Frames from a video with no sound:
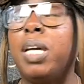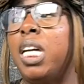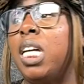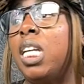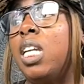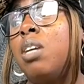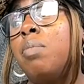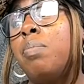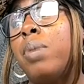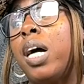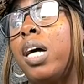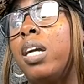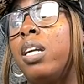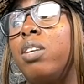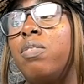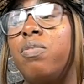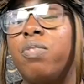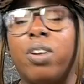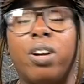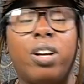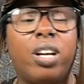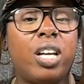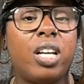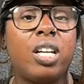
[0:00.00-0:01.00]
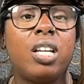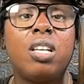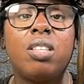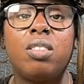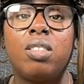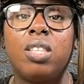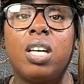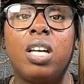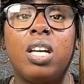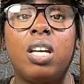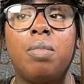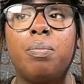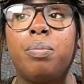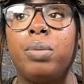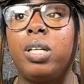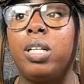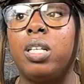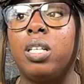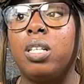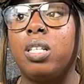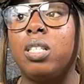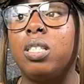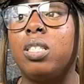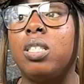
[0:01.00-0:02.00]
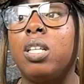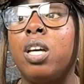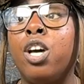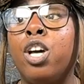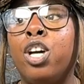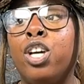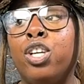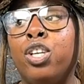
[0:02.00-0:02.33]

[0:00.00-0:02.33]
anybody for anything because